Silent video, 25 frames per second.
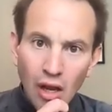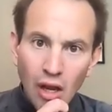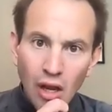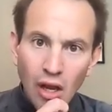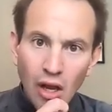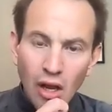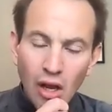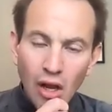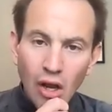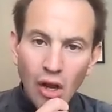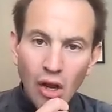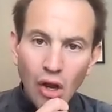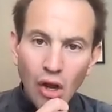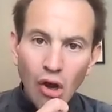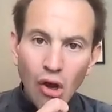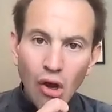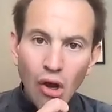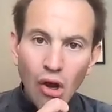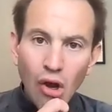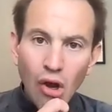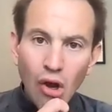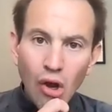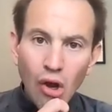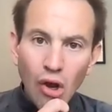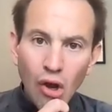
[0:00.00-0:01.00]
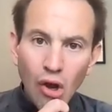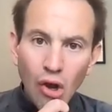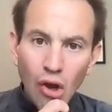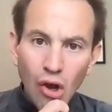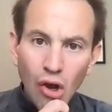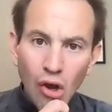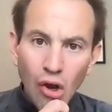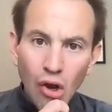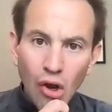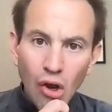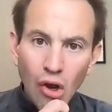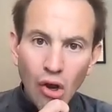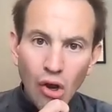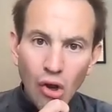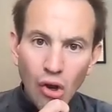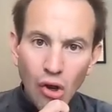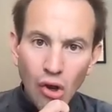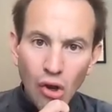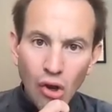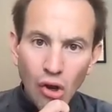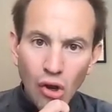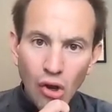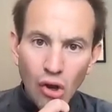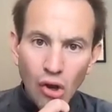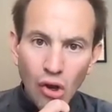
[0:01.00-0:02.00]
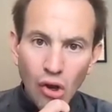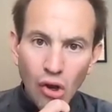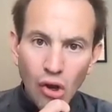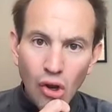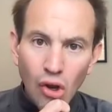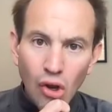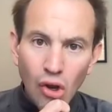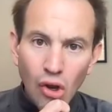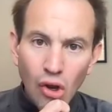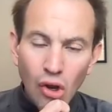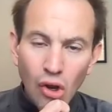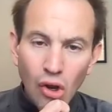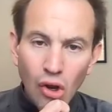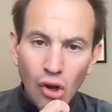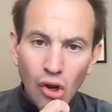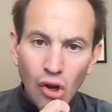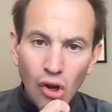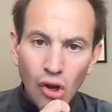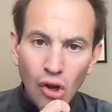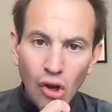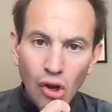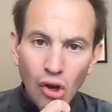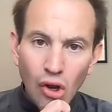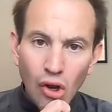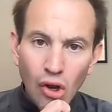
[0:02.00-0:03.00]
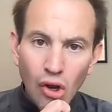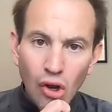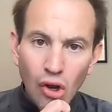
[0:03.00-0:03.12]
[no speech]